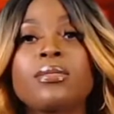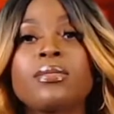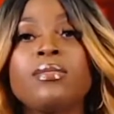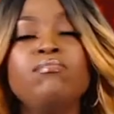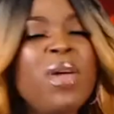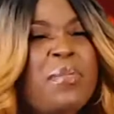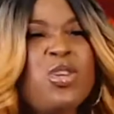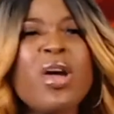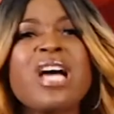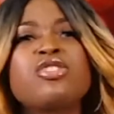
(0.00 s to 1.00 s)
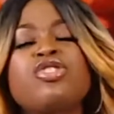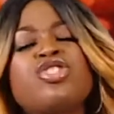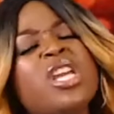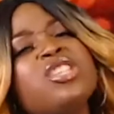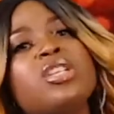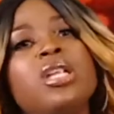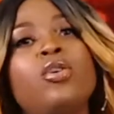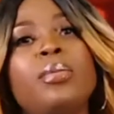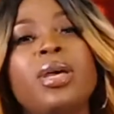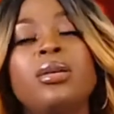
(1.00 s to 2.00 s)
Maybe you had to change a little
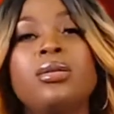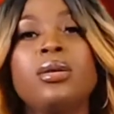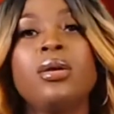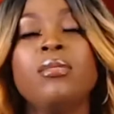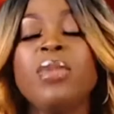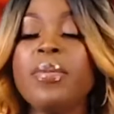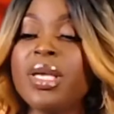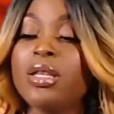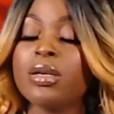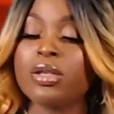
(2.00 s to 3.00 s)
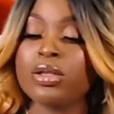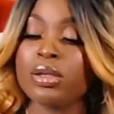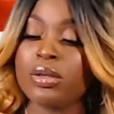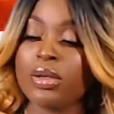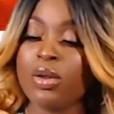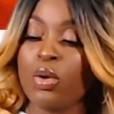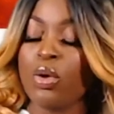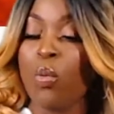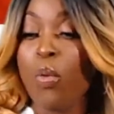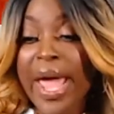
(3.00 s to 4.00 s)
bit. Maybe
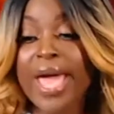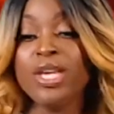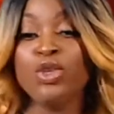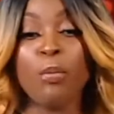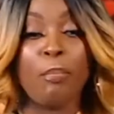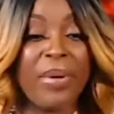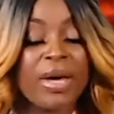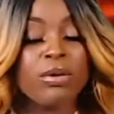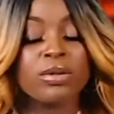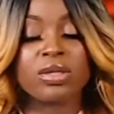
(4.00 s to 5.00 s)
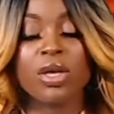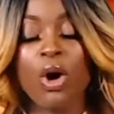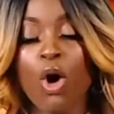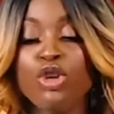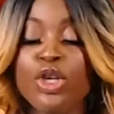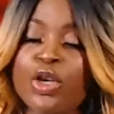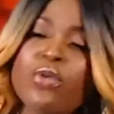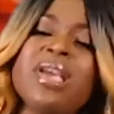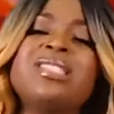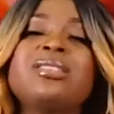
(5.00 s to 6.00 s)
the way you built or you
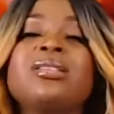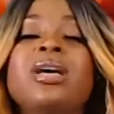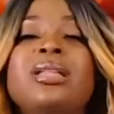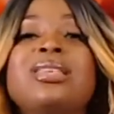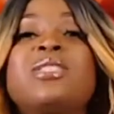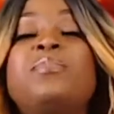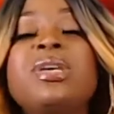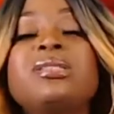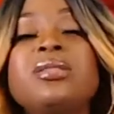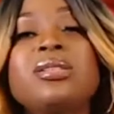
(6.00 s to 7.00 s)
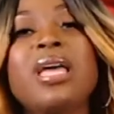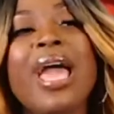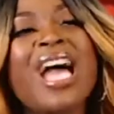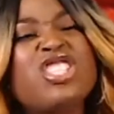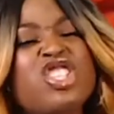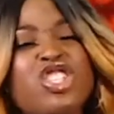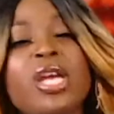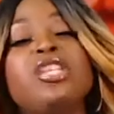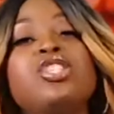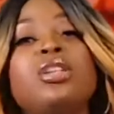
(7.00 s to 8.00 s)
created this business had to
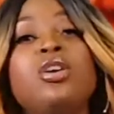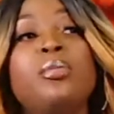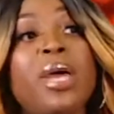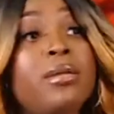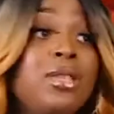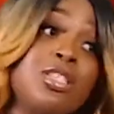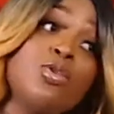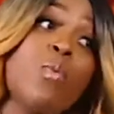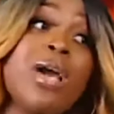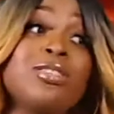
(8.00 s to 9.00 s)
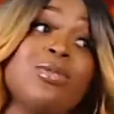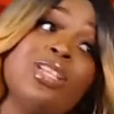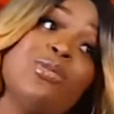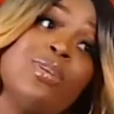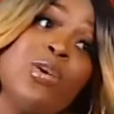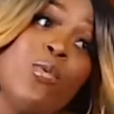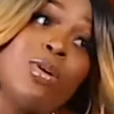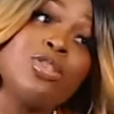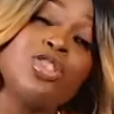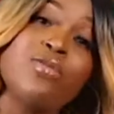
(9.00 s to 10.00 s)
change a little bit. And this is why
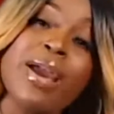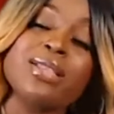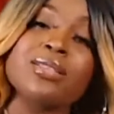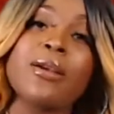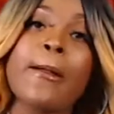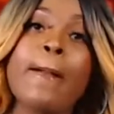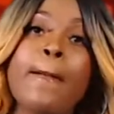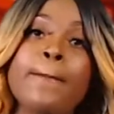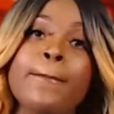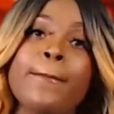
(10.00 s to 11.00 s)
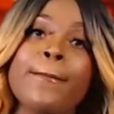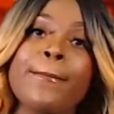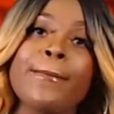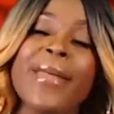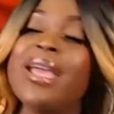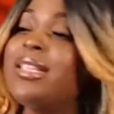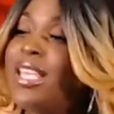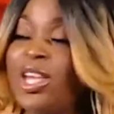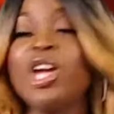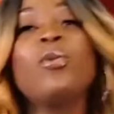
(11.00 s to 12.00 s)
2021 struck. And
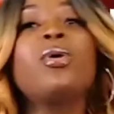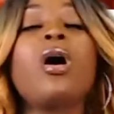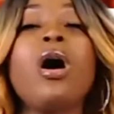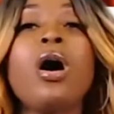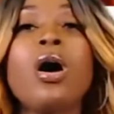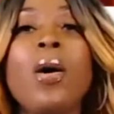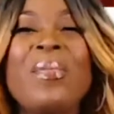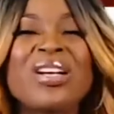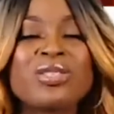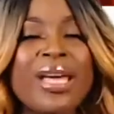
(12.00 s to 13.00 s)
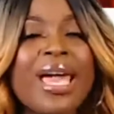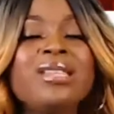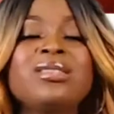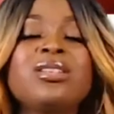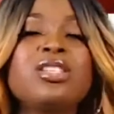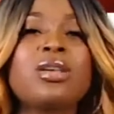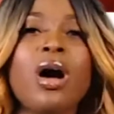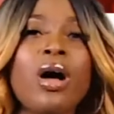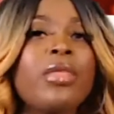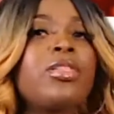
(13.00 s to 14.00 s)
here we are about to enter this
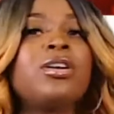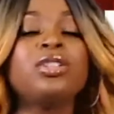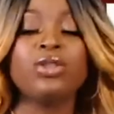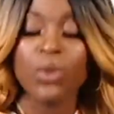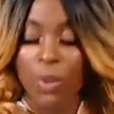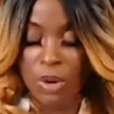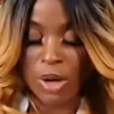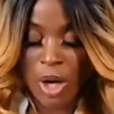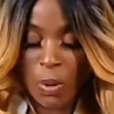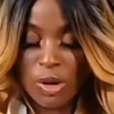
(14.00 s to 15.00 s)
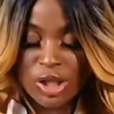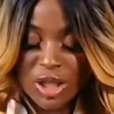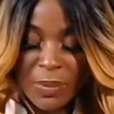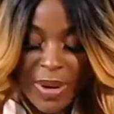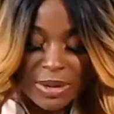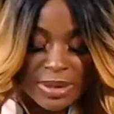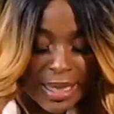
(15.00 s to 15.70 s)
other door. We're just about to